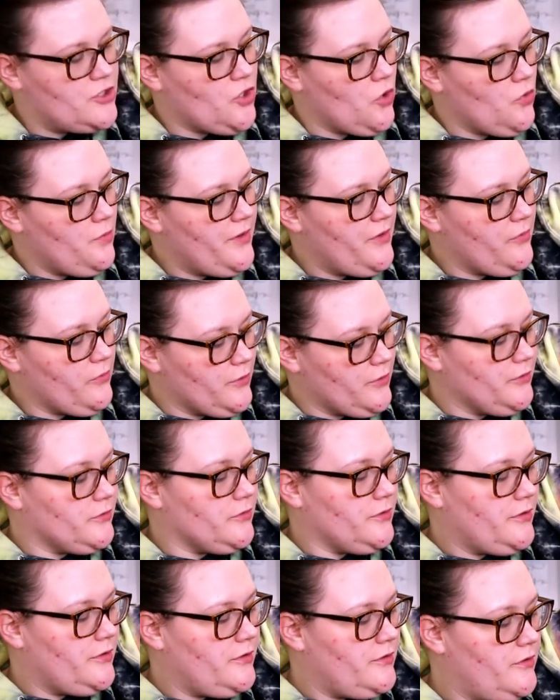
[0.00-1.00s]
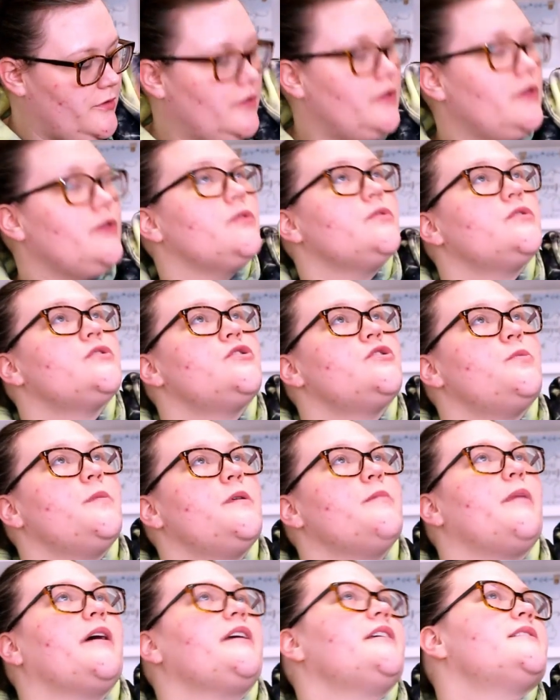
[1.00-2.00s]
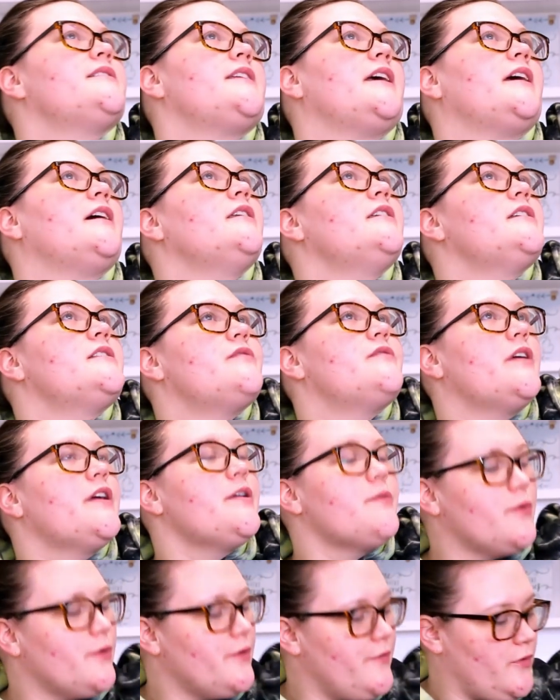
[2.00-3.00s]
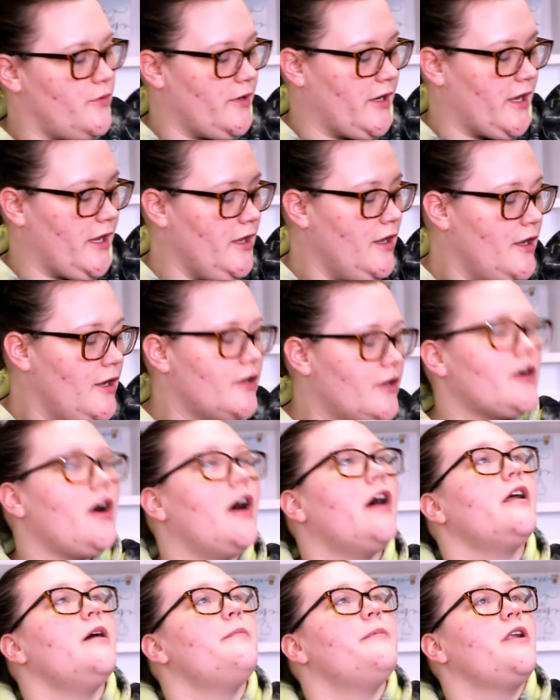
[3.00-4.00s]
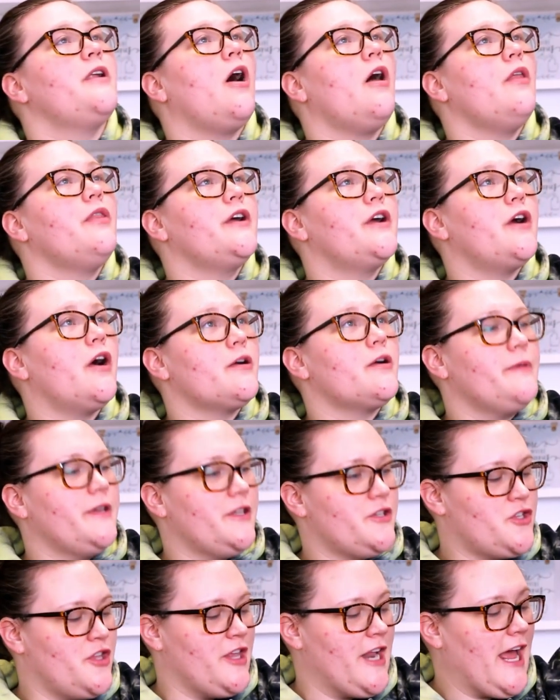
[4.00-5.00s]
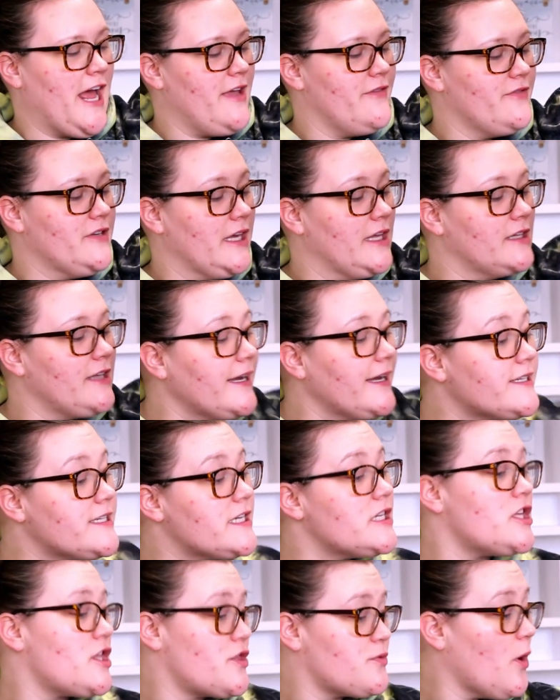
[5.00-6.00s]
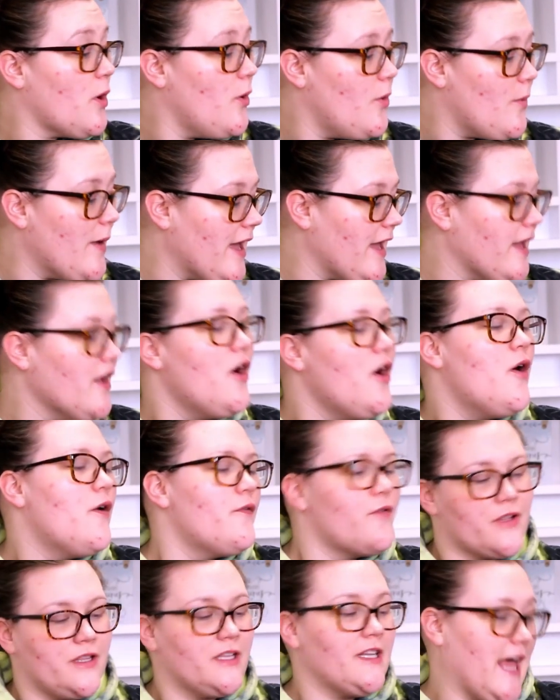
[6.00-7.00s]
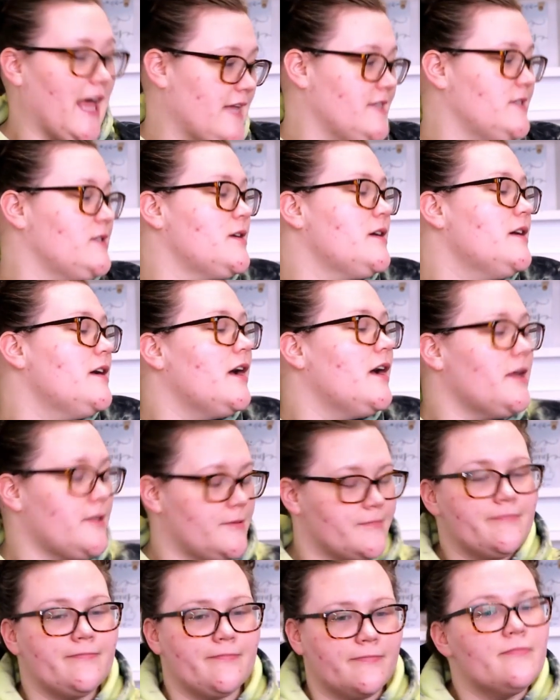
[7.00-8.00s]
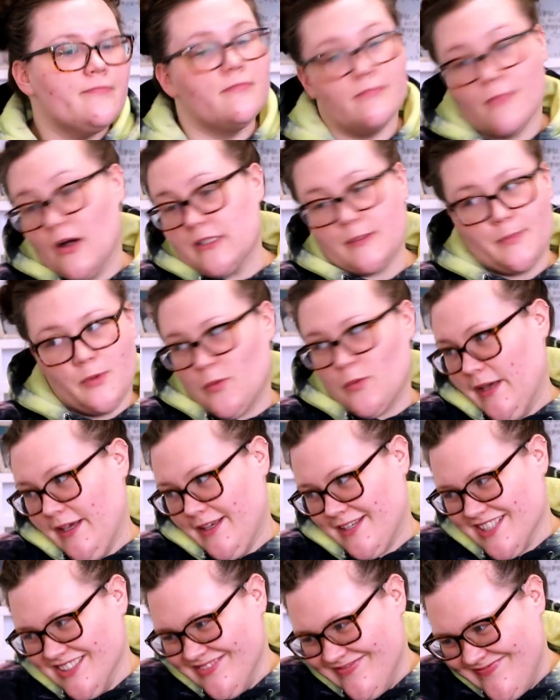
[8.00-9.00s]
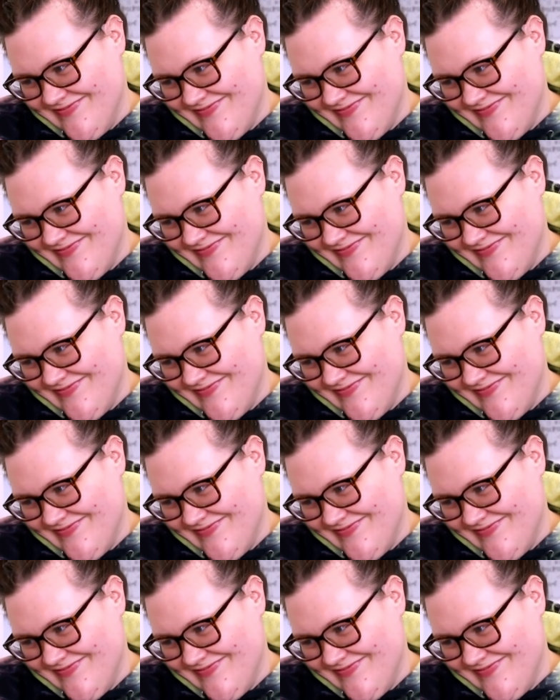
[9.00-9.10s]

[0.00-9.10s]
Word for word: Don't be rude, you stupid mic stand. It's very rude of you to get caught up in all the garbage that I have neglected to throw away for the last multiple weeks.